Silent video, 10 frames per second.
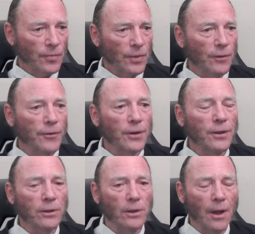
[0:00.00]
The
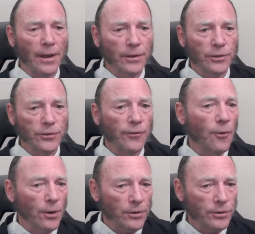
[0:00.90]
vertical line is
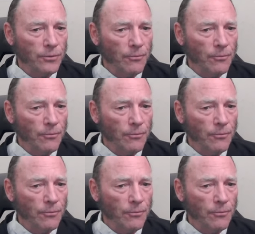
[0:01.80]
force.